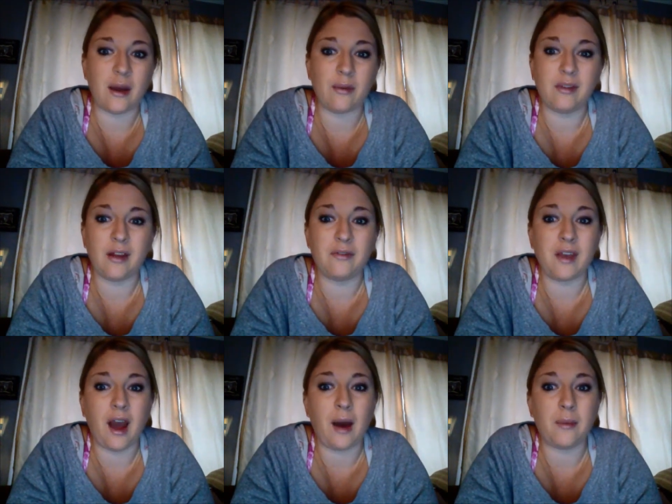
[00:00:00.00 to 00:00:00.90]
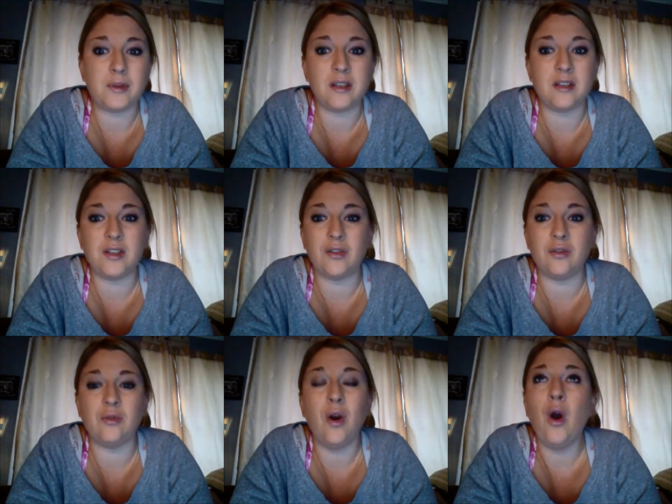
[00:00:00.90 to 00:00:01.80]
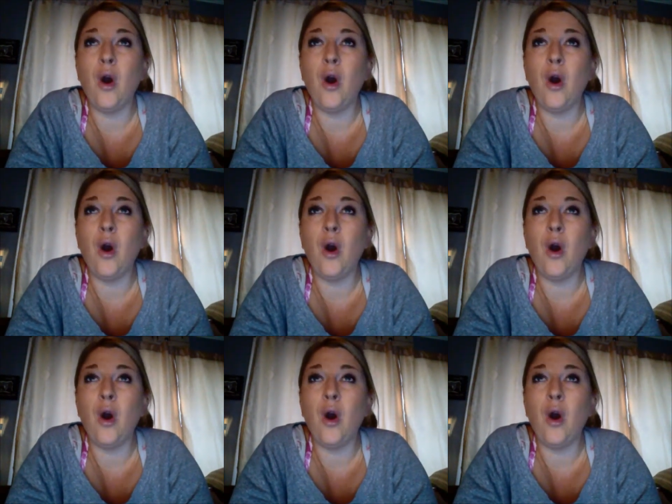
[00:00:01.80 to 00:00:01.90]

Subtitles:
I would love the option to